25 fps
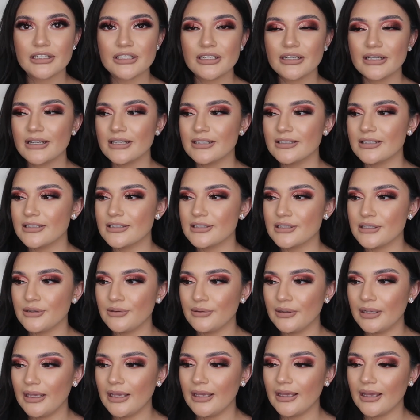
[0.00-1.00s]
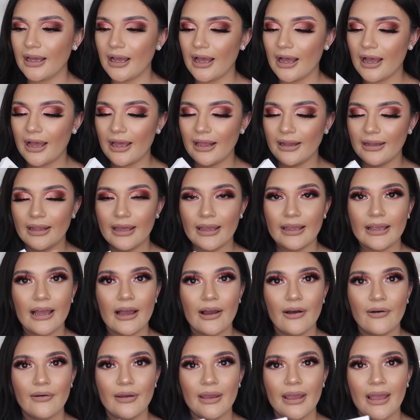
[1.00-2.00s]
Because it's unique, I like
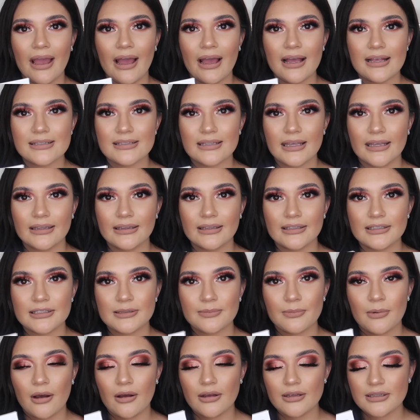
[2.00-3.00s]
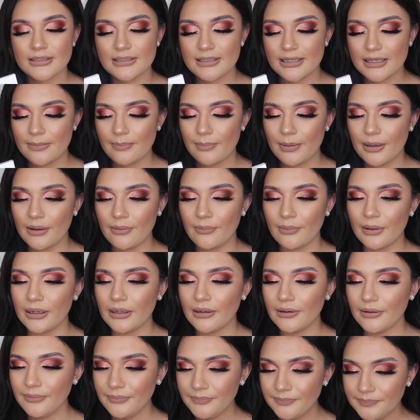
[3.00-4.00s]
how it has like the small sneak peek window.